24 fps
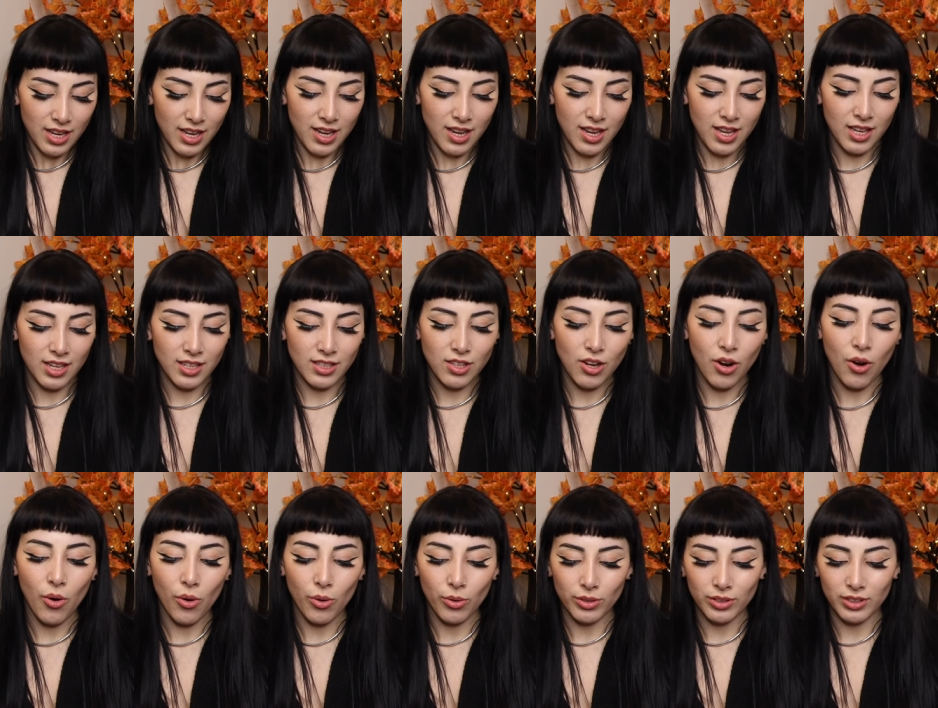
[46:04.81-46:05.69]
It
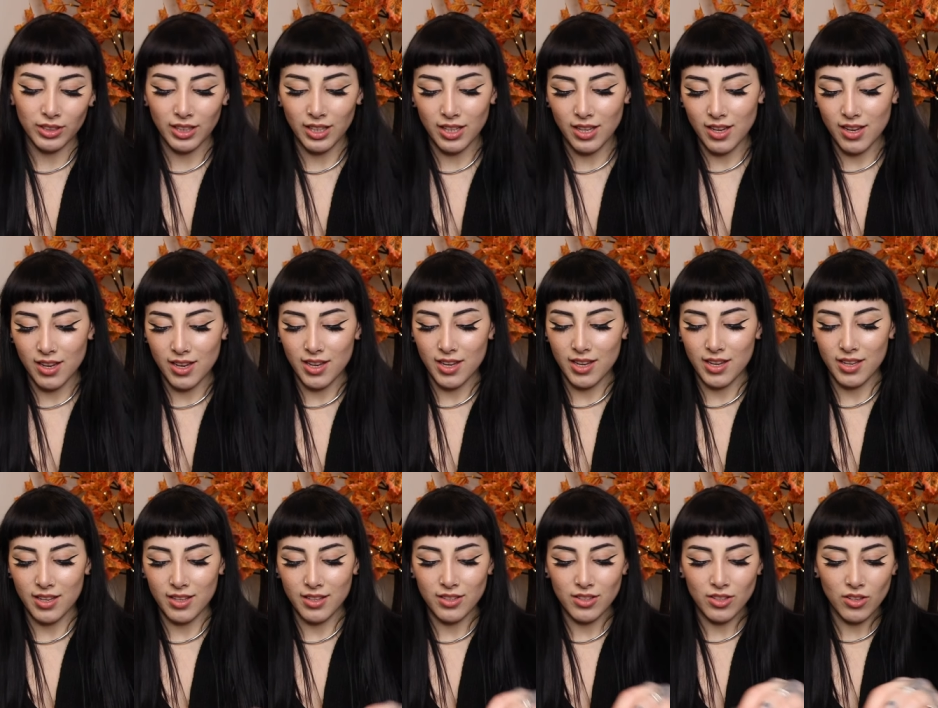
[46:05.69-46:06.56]
totally
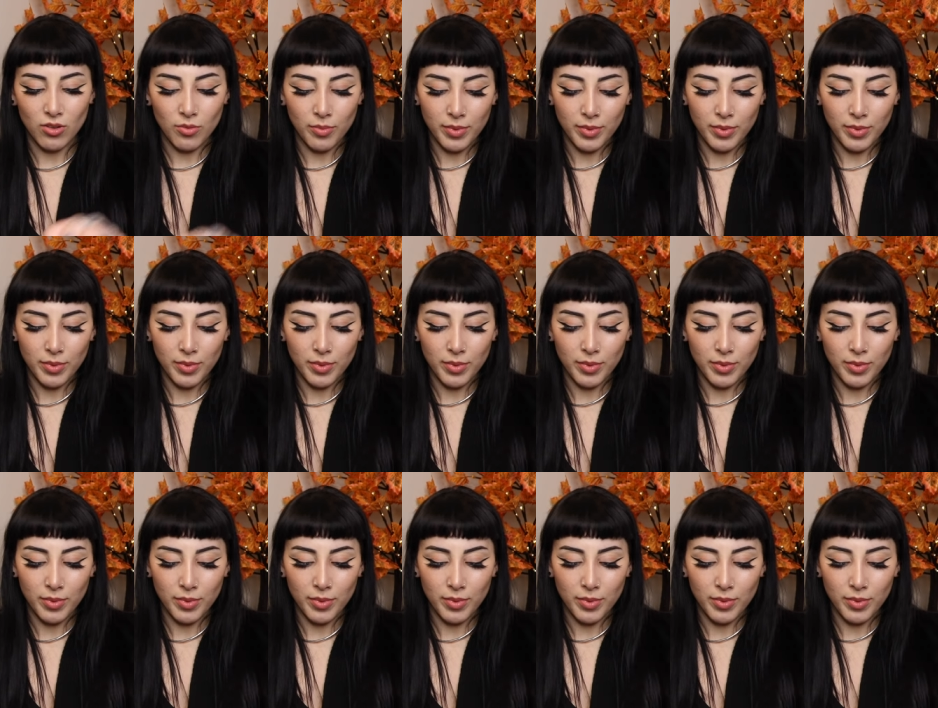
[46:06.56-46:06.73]
is. Oh